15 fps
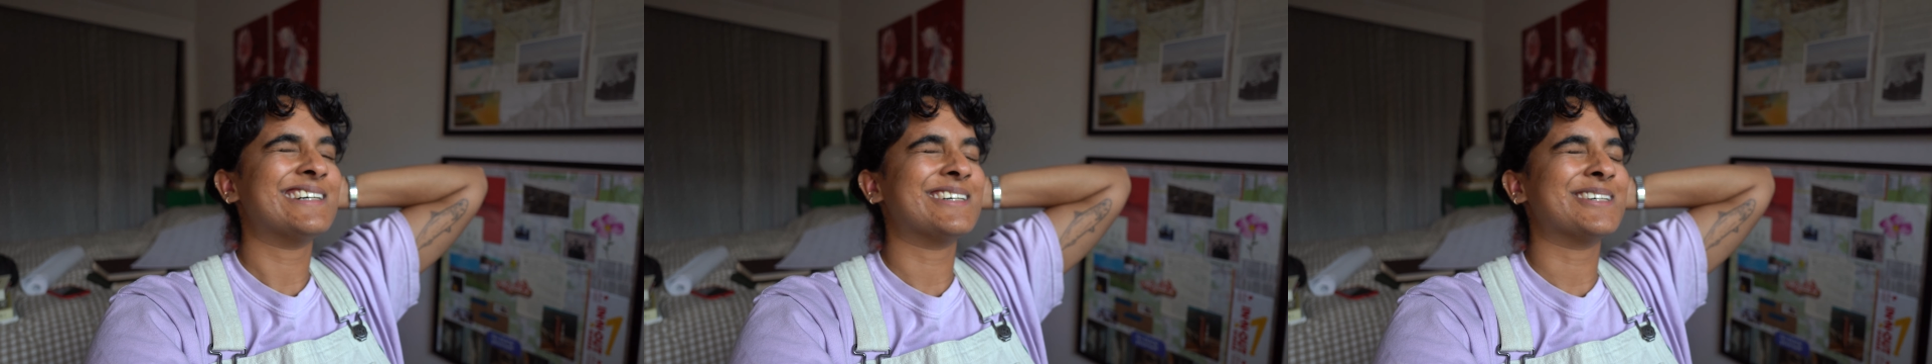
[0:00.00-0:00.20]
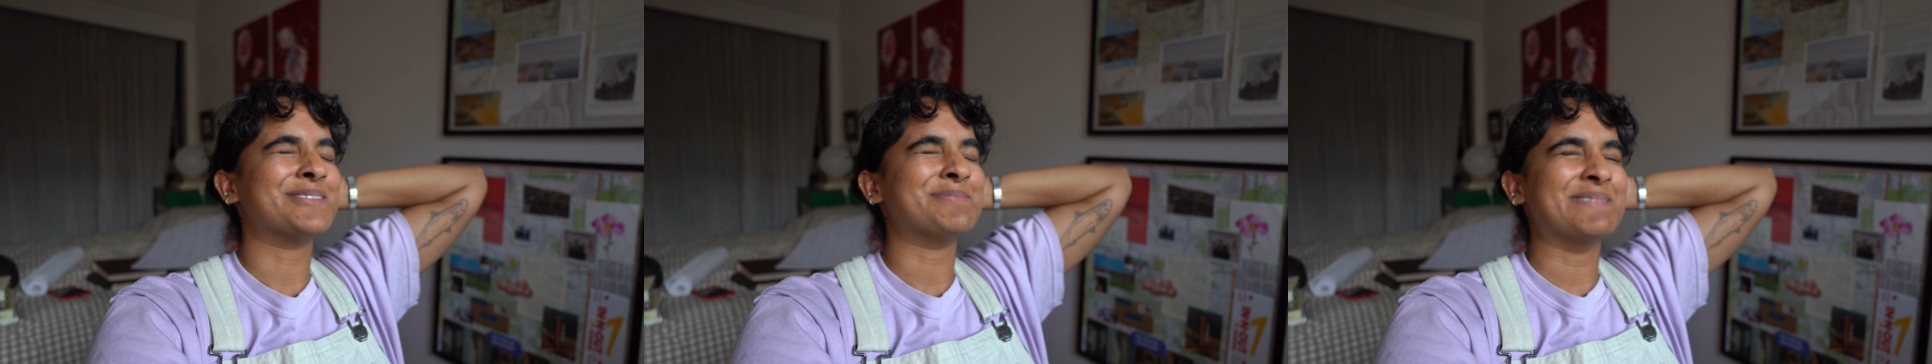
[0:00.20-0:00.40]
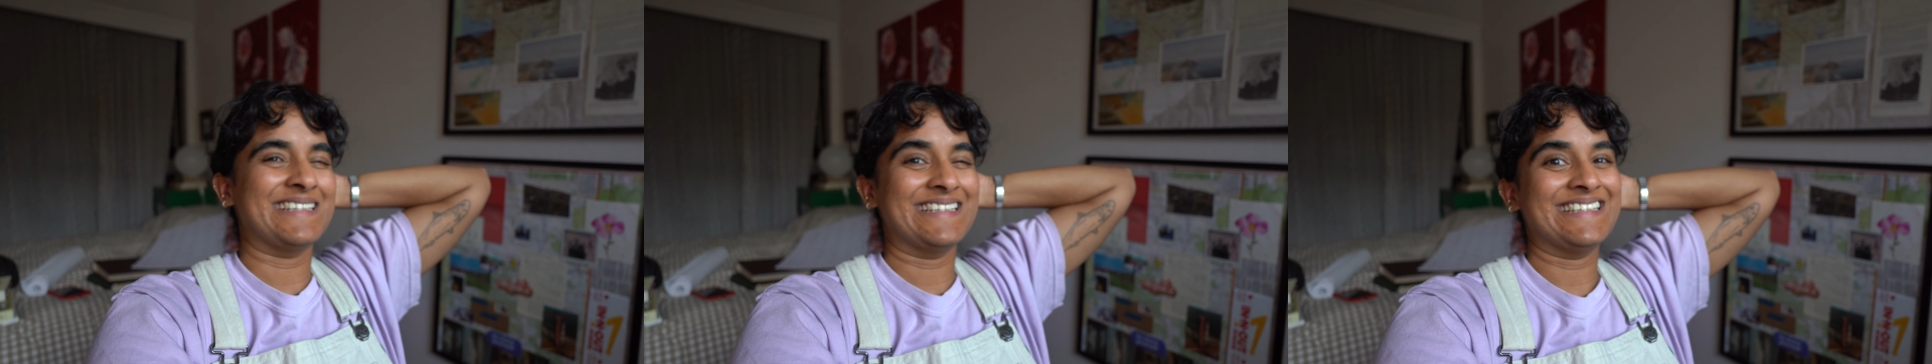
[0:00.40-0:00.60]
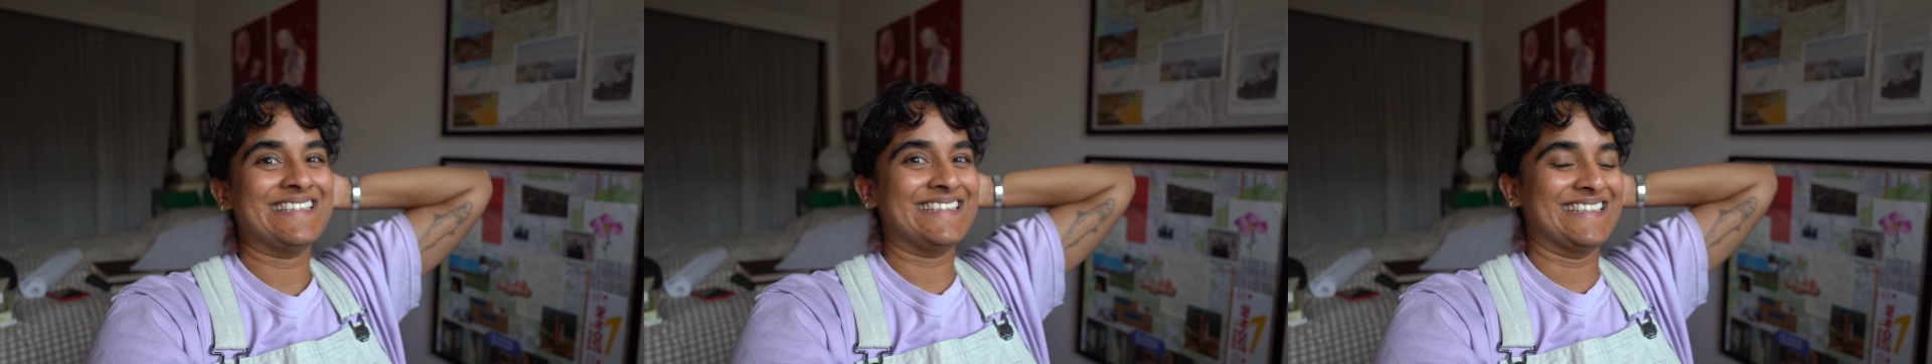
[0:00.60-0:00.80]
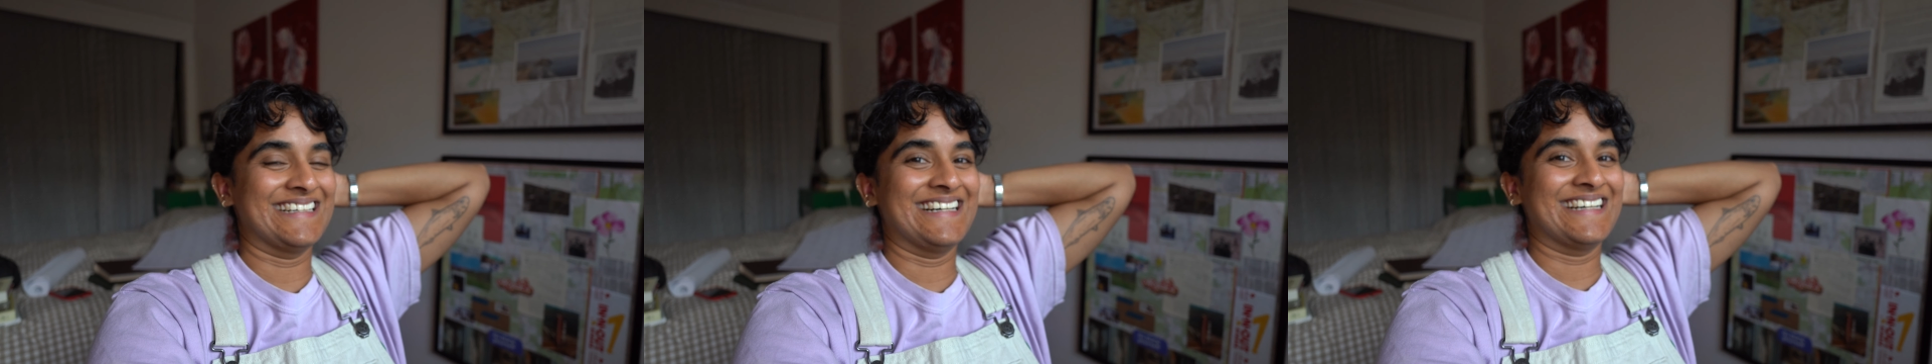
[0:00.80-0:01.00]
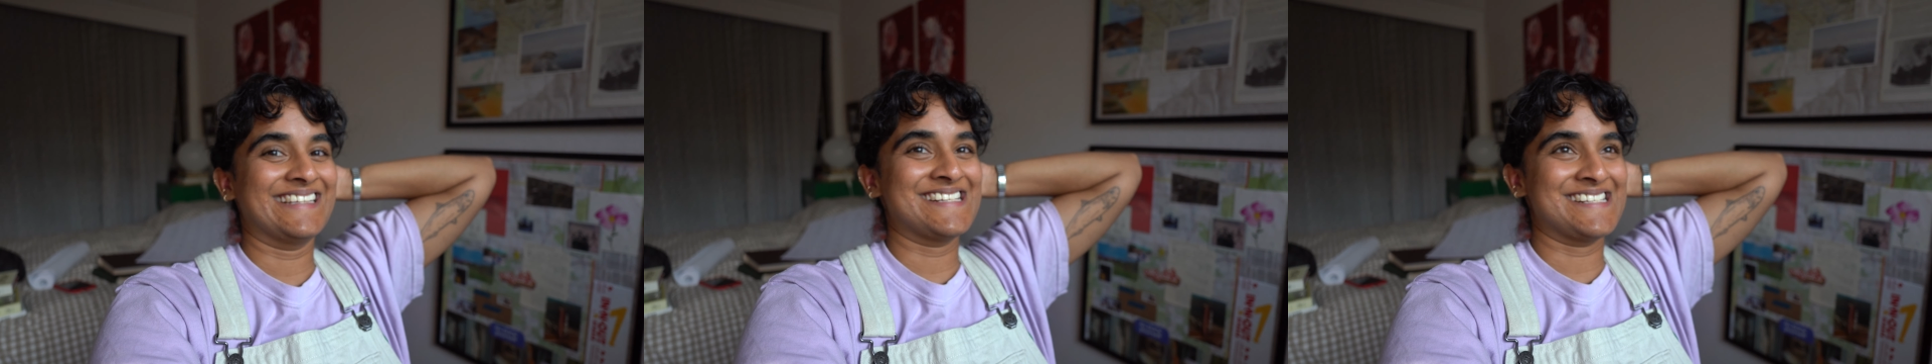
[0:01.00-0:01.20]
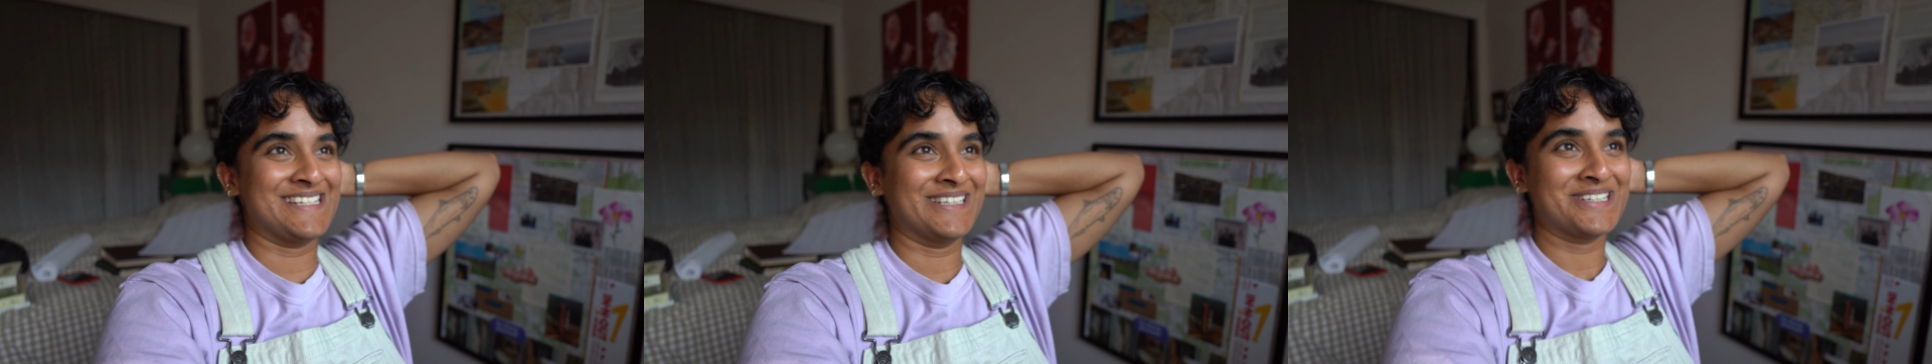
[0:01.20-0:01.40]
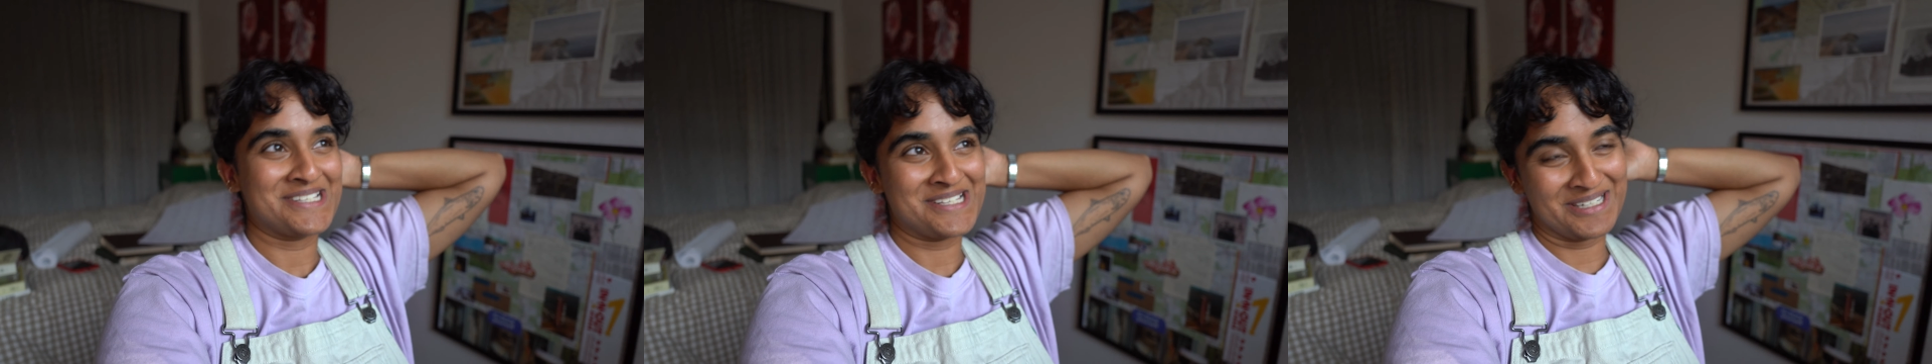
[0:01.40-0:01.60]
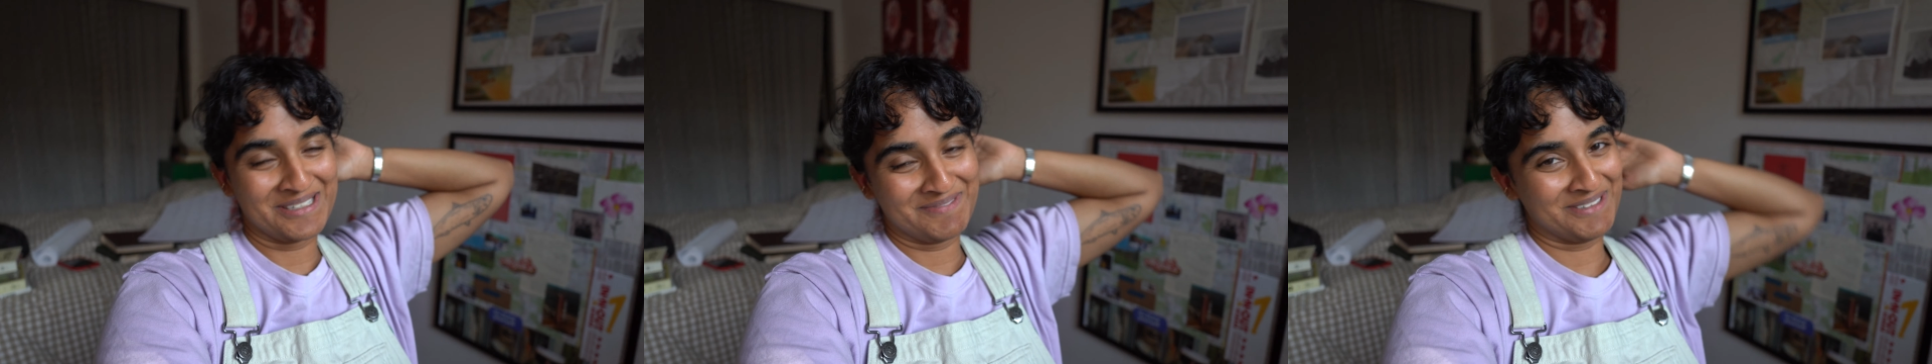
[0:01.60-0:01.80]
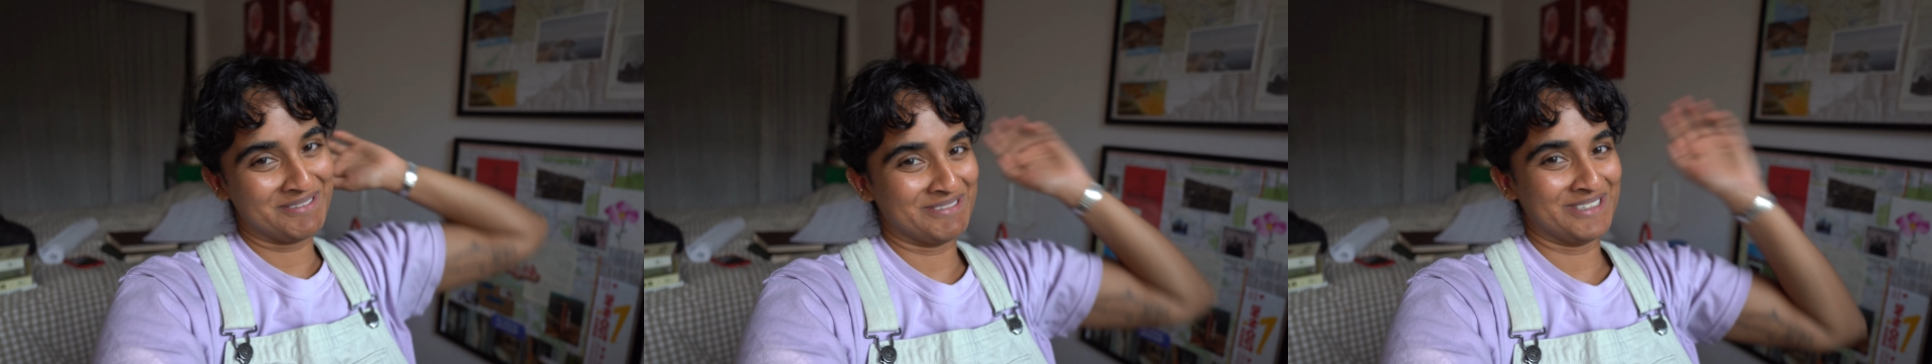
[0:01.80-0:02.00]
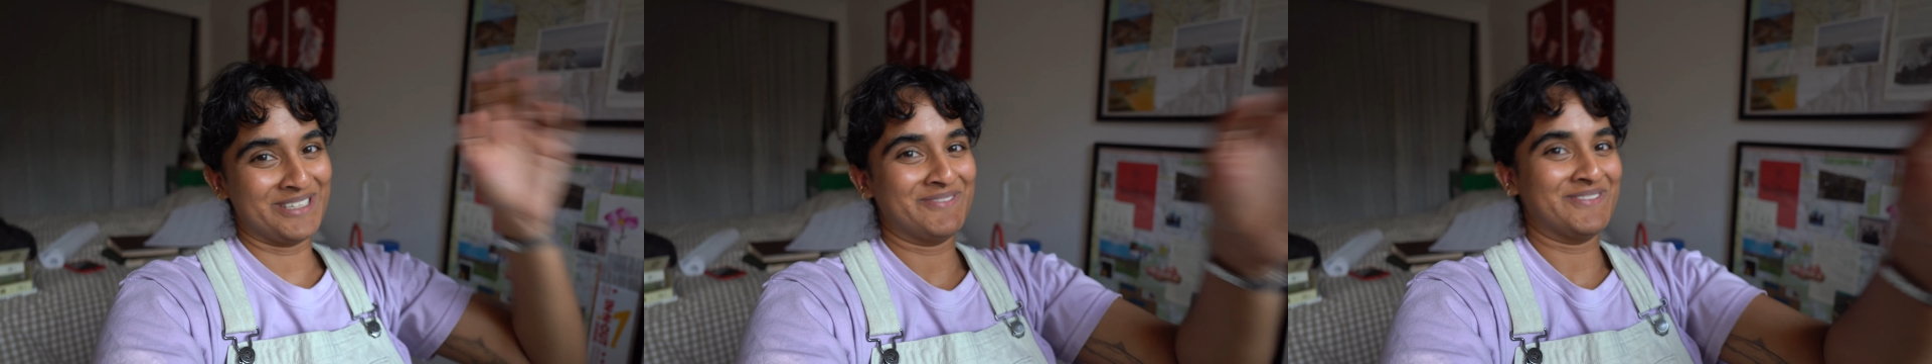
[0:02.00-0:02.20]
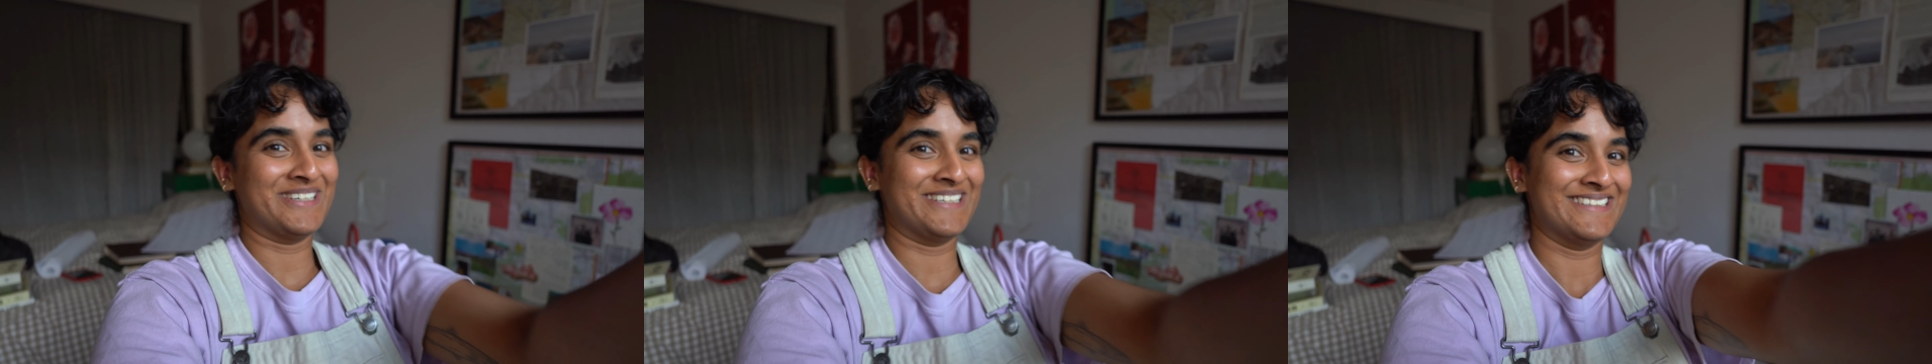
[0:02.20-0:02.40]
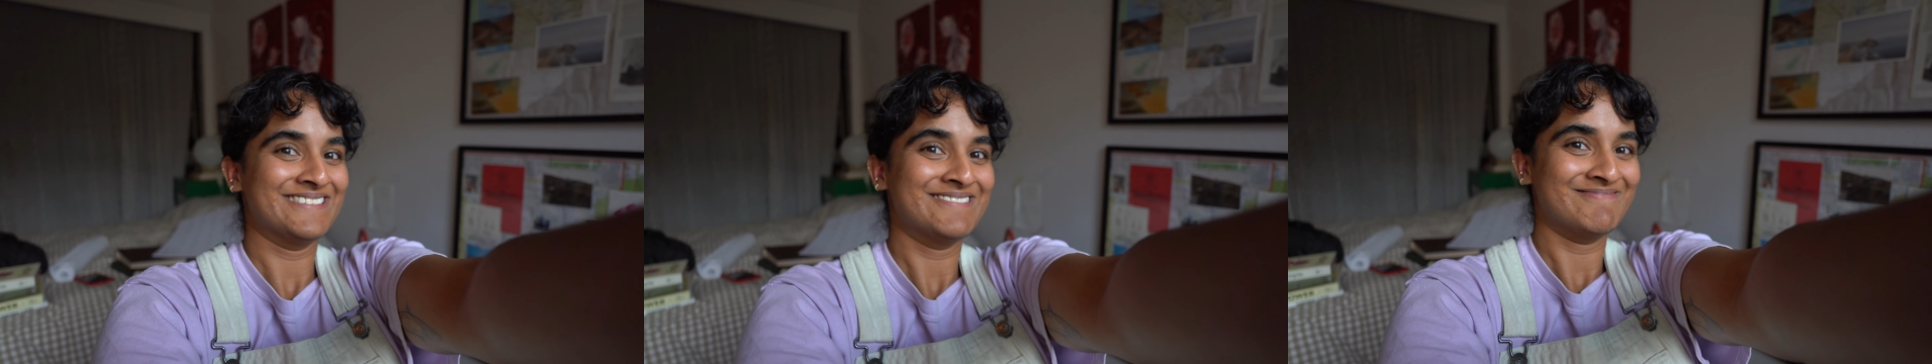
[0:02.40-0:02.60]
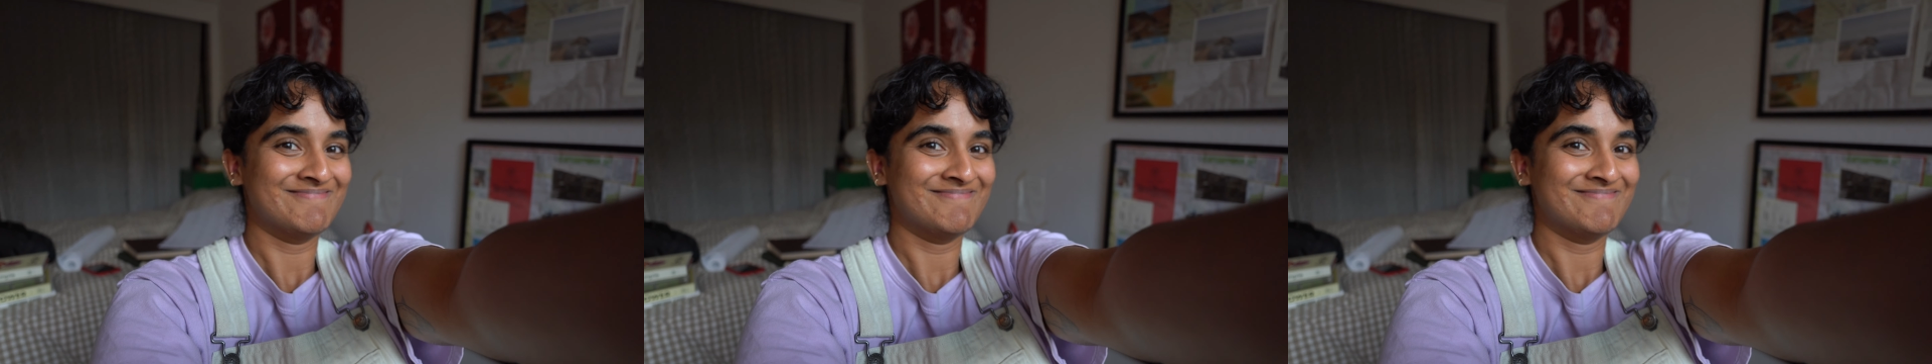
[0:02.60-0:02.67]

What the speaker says: Oh my god, this year is gonna be really fun.